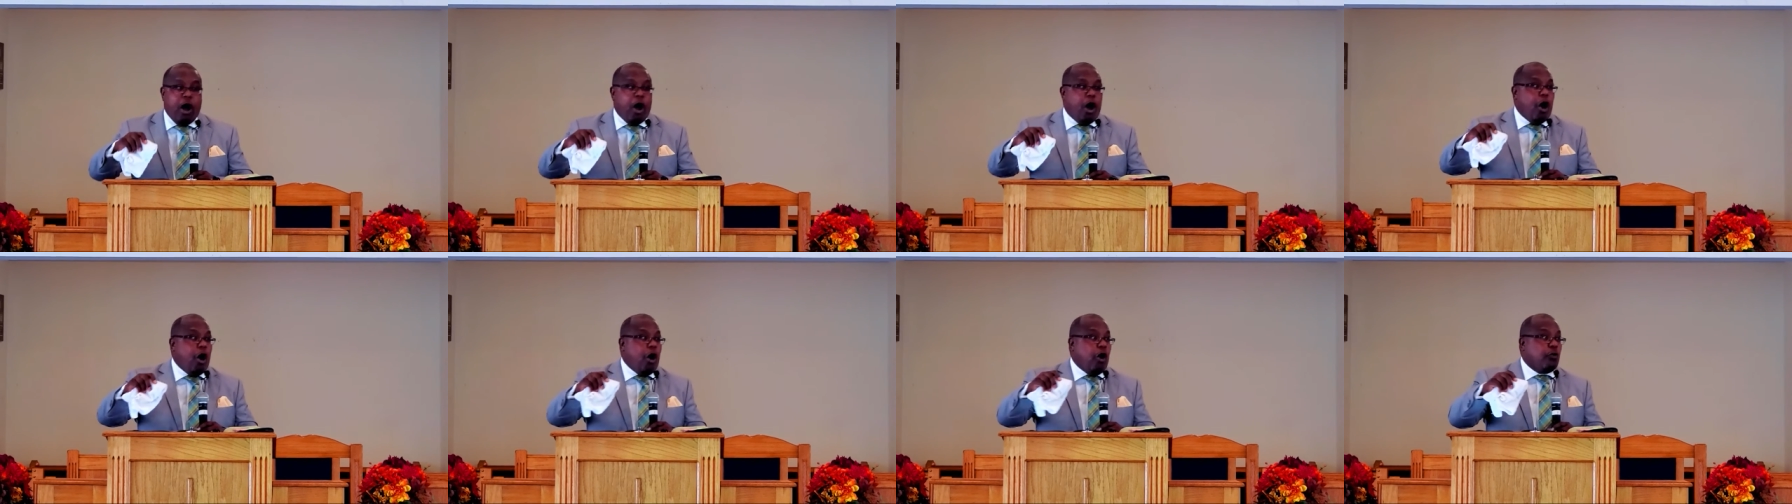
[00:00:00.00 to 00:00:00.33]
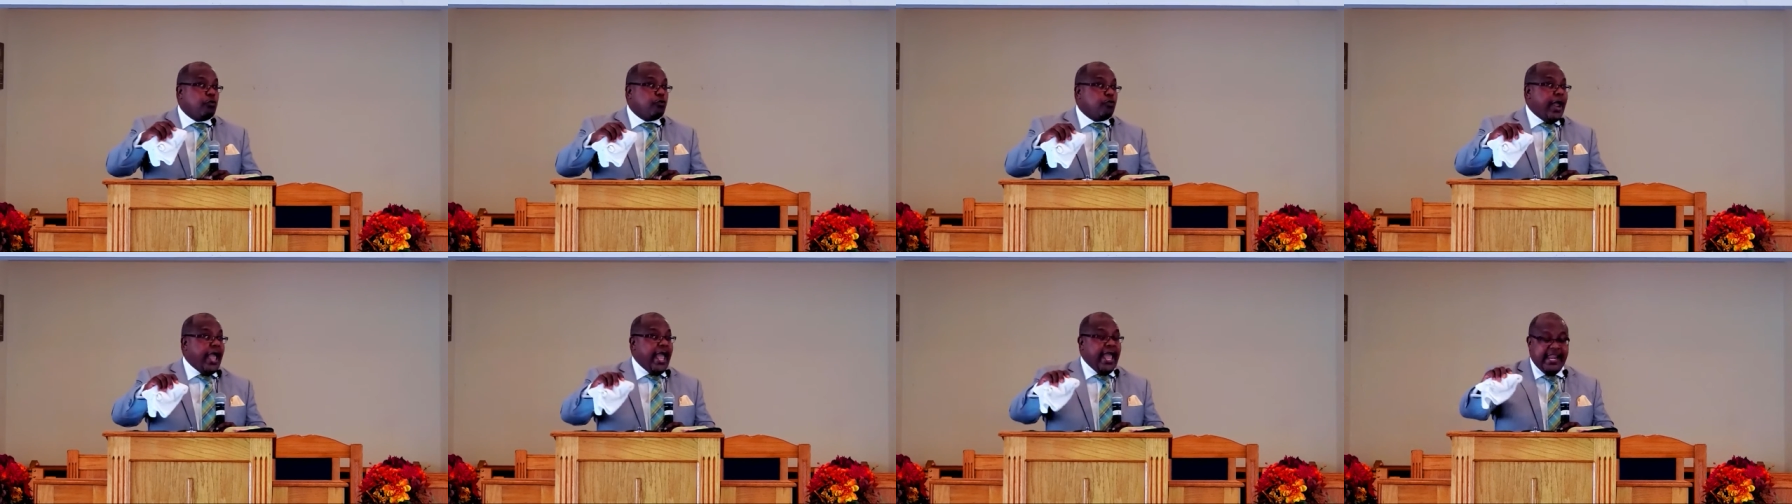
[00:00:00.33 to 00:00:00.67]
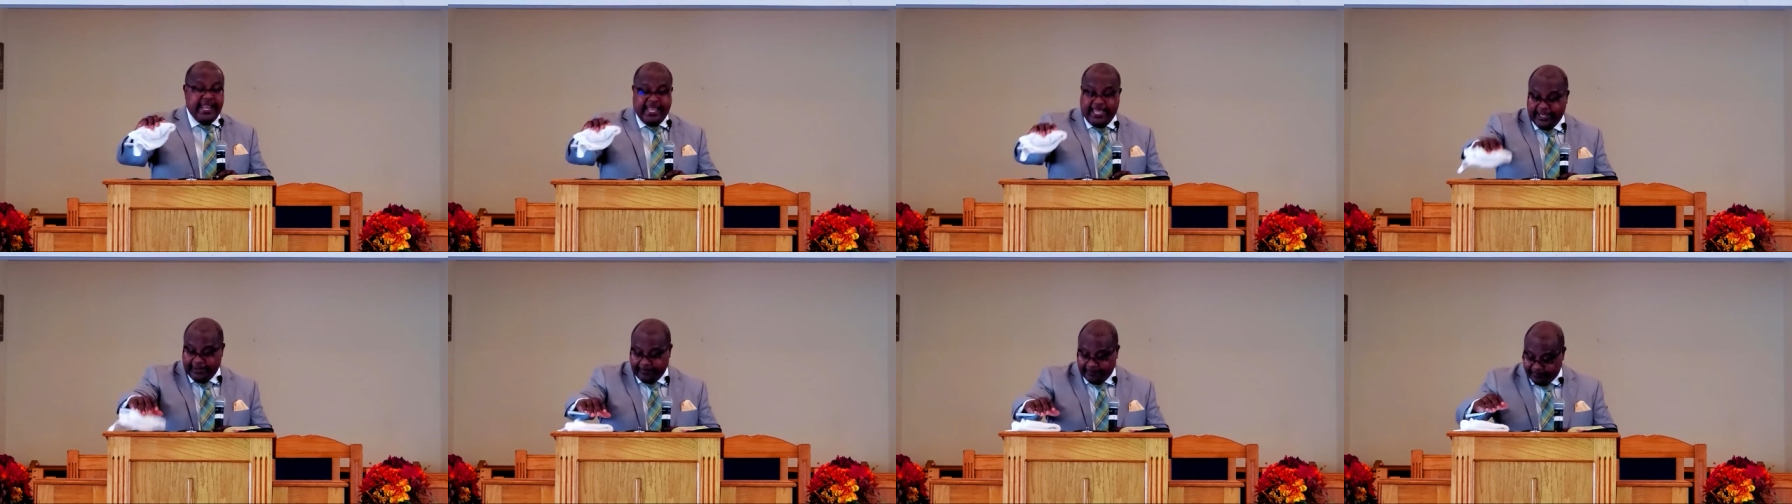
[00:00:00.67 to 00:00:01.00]

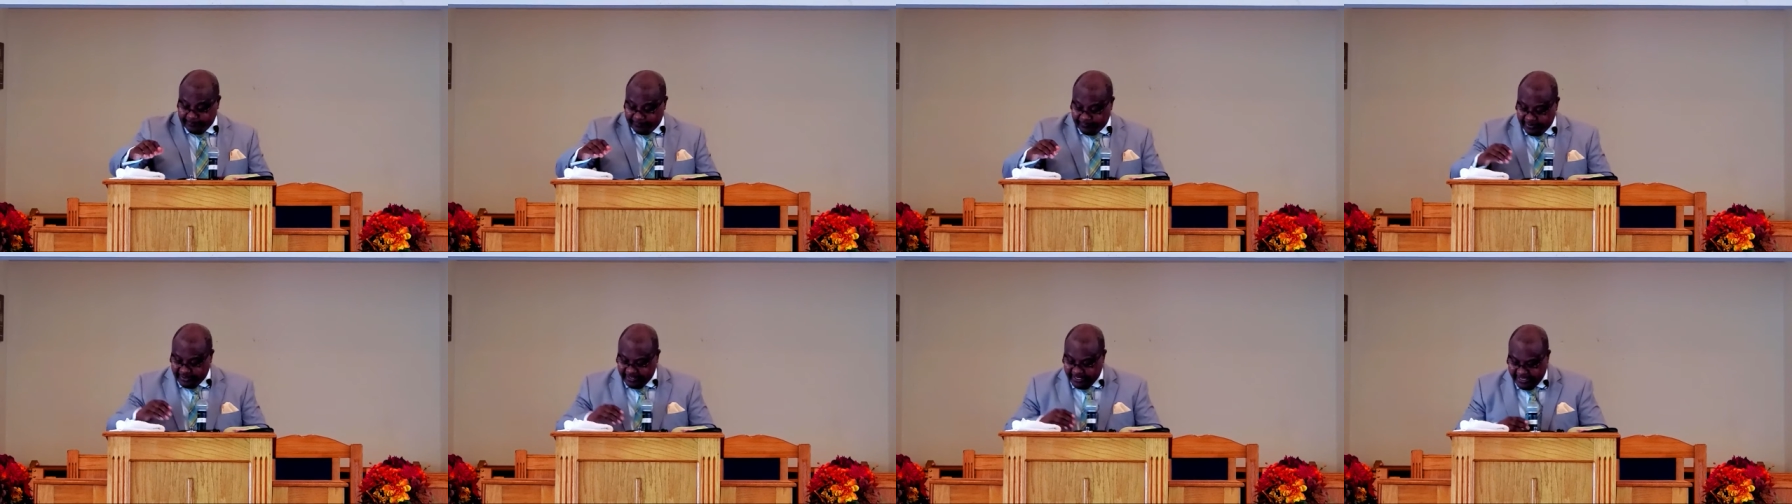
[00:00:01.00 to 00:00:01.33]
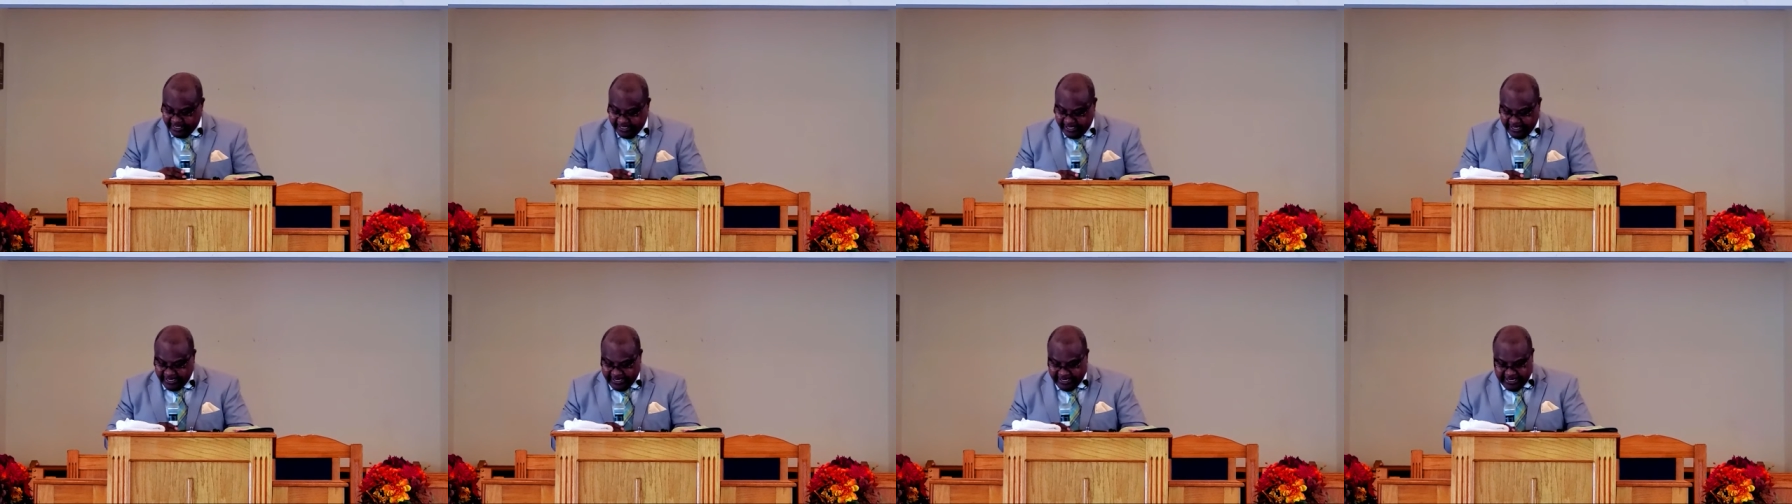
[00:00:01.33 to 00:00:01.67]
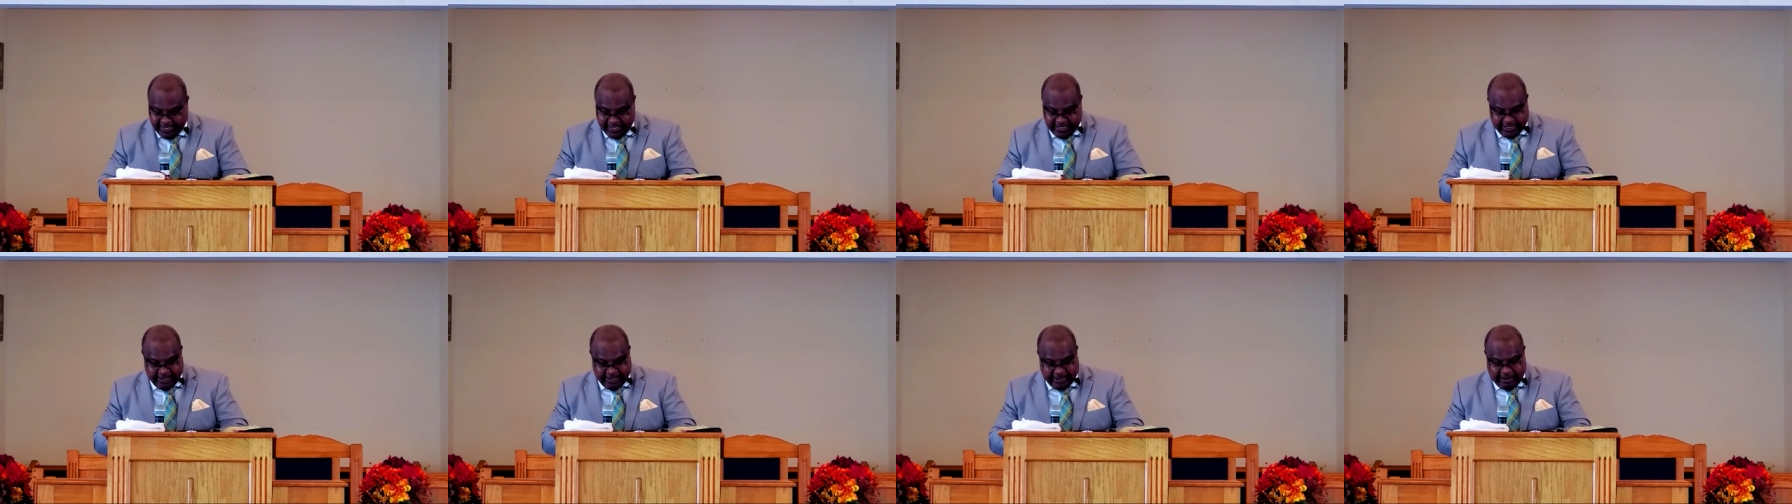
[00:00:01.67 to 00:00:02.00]
already. All
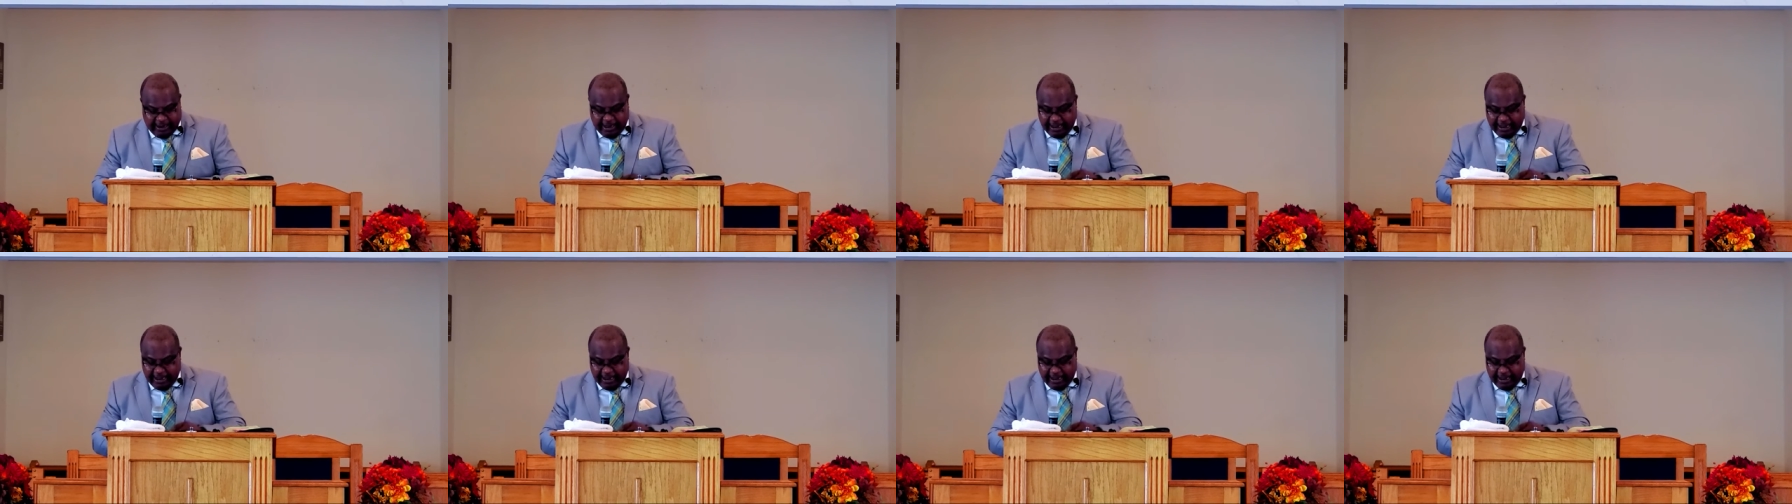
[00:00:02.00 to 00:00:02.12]
right.